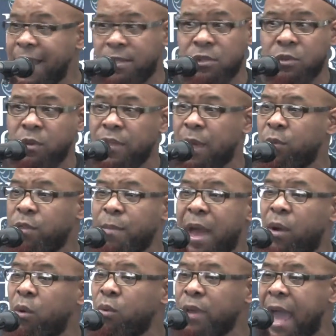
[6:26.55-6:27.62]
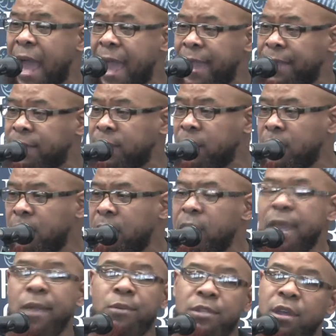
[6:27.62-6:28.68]
I saw that with my own eyes.
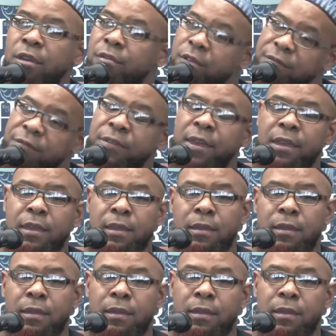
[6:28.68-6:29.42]
It was horrific.